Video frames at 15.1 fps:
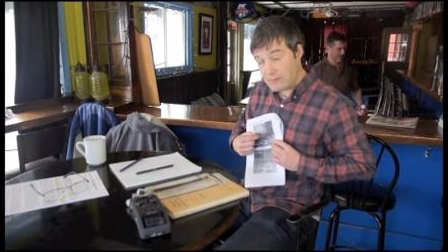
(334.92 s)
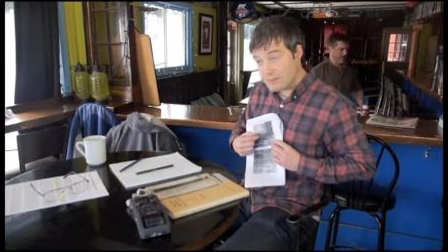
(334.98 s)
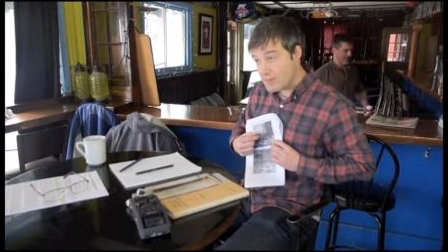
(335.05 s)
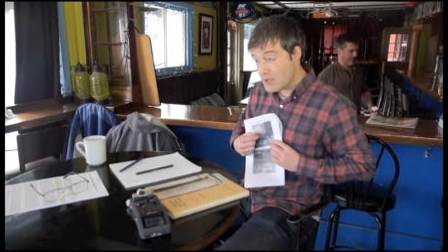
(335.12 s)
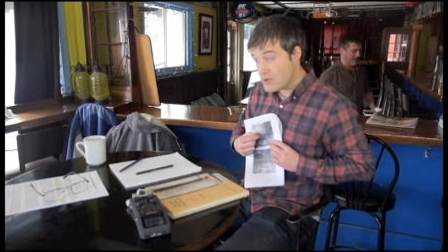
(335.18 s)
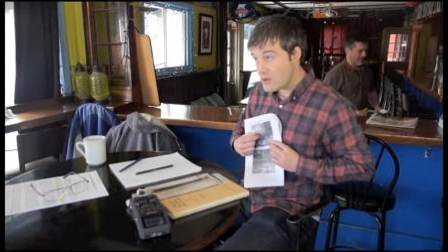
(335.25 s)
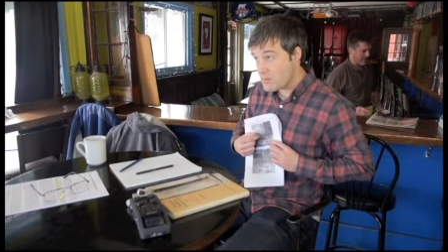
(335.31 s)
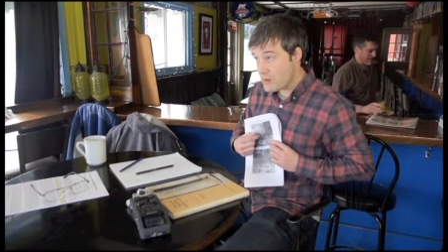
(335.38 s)

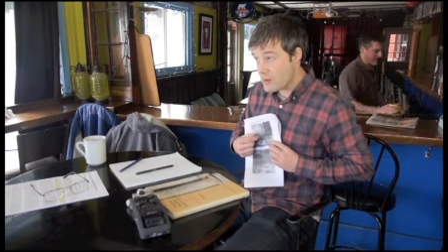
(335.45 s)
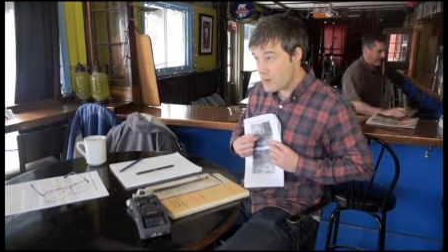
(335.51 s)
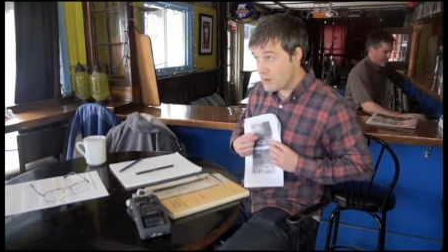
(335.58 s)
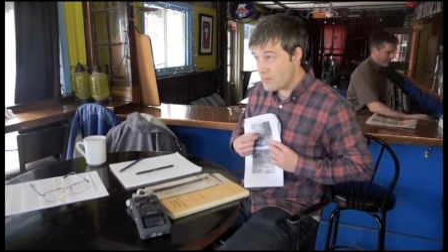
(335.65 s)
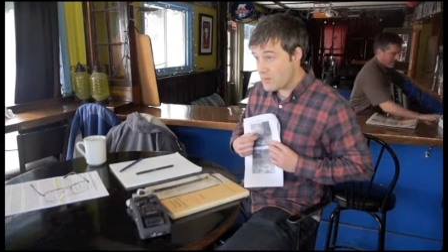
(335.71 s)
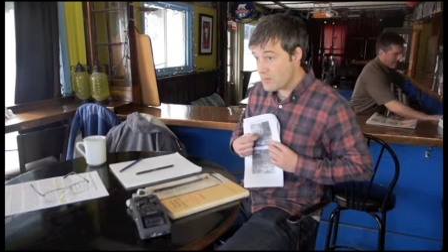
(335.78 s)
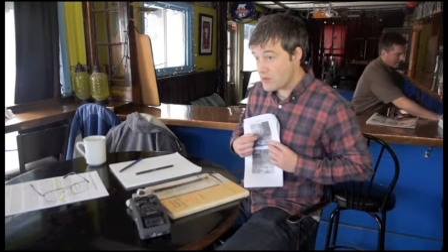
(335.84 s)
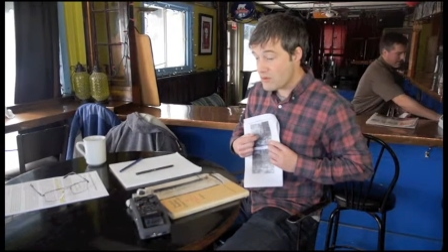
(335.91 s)
Let's just put
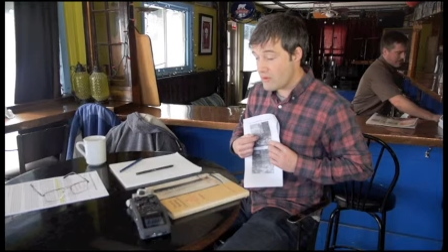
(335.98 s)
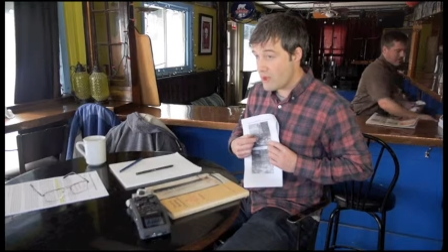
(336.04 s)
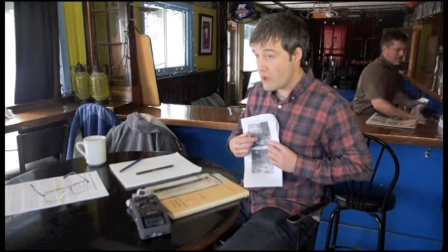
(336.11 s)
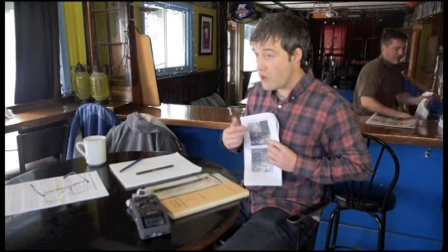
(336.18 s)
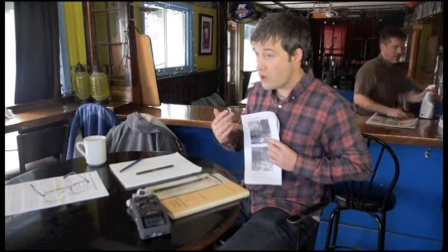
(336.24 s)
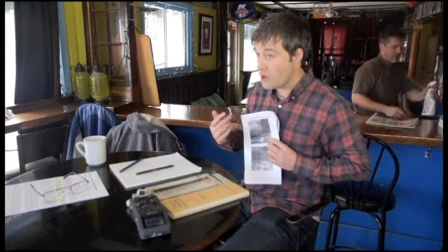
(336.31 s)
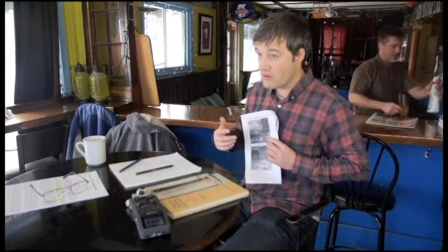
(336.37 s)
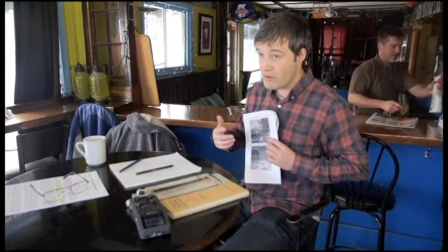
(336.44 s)
pointing mortar in
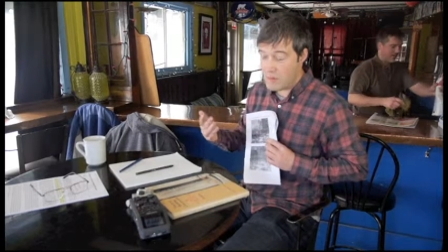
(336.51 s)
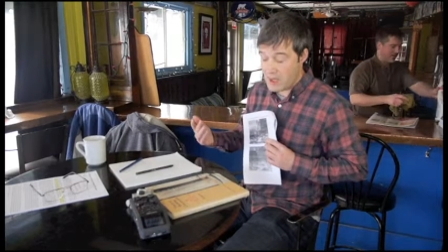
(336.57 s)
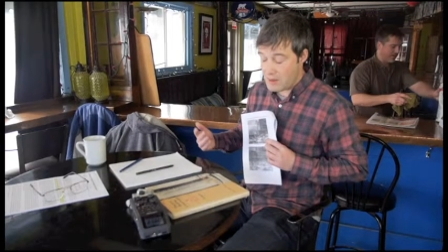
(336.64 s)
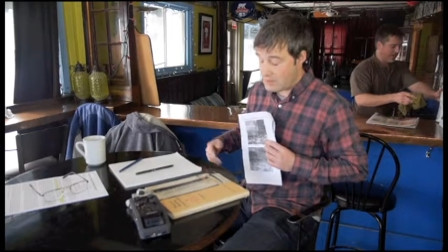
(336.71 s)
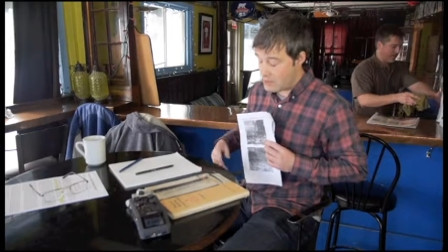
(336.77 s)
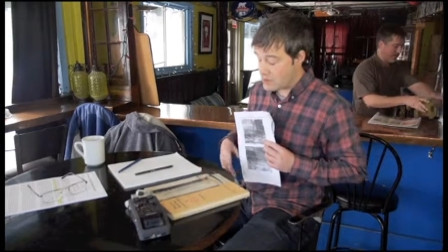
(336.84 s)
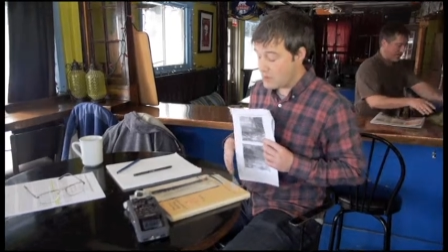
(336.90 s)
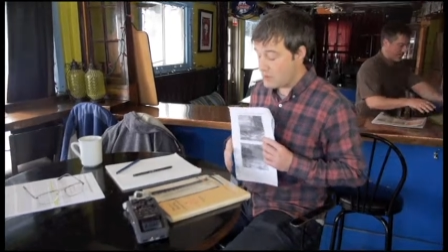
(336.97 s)
it, or the
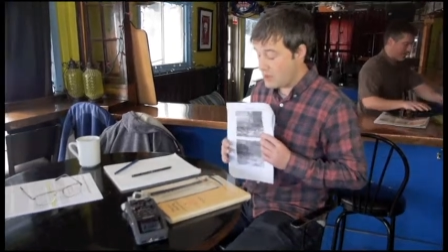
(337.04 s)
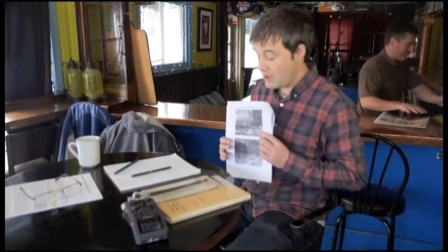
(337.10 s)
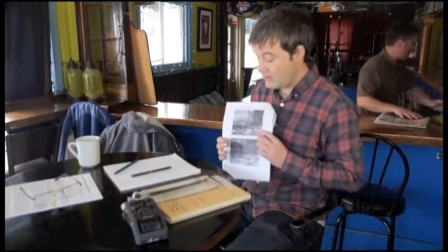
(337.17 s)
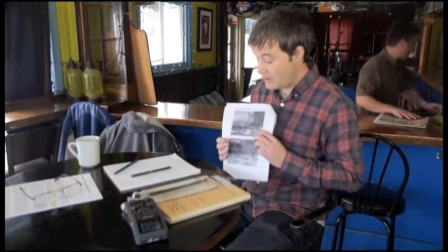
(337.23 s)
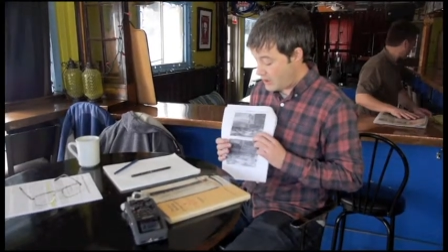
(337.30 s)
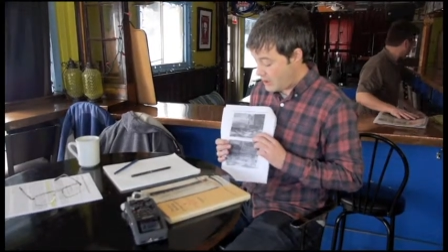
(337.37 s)
repair mortar, whatever.